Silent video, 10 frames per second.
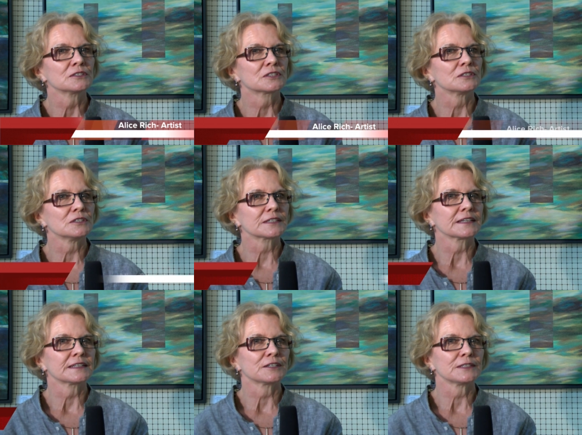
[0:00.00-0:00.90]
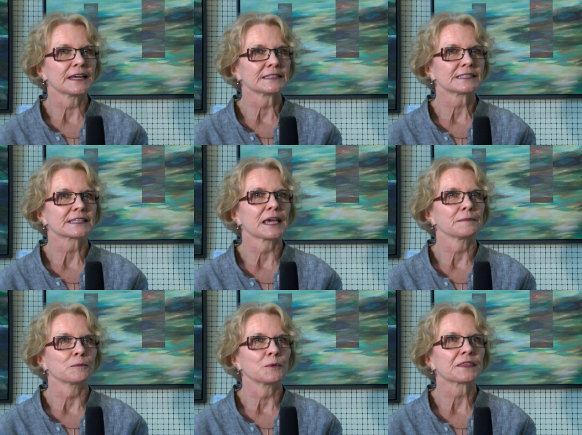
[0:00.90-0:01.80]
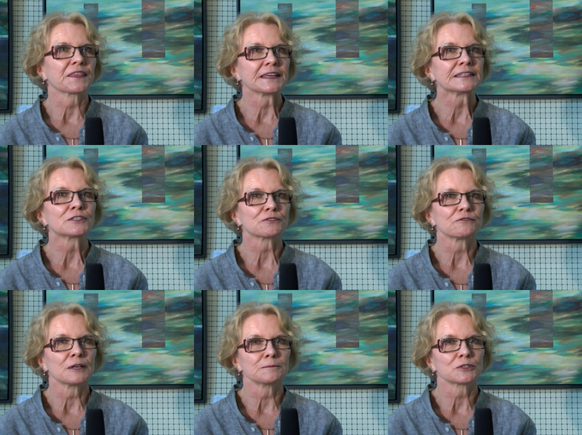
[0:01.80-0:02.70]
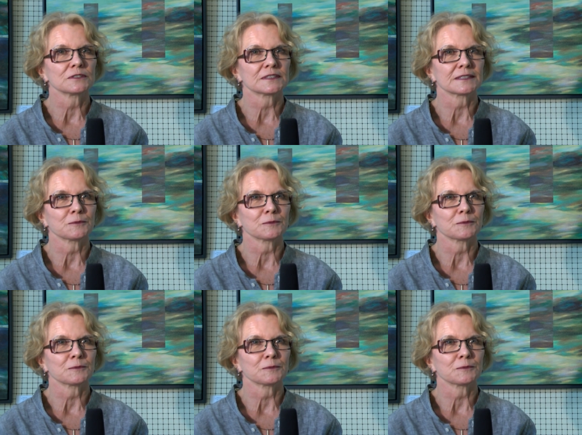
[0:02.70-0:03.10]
to look at our landscape with the interruptions